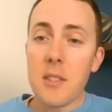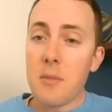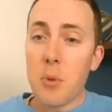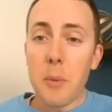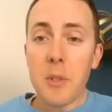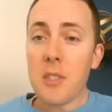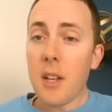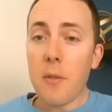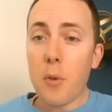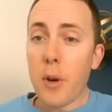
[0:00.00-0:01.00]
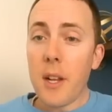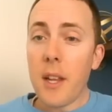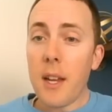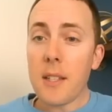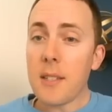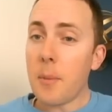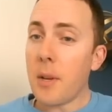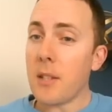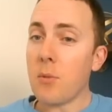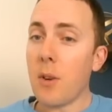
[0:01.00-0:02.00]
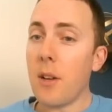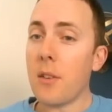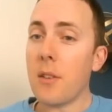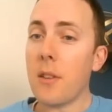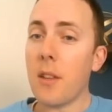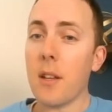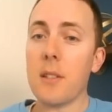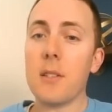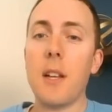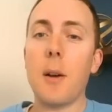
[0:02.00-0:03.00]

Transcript: pretty much like a 488, except it has round things.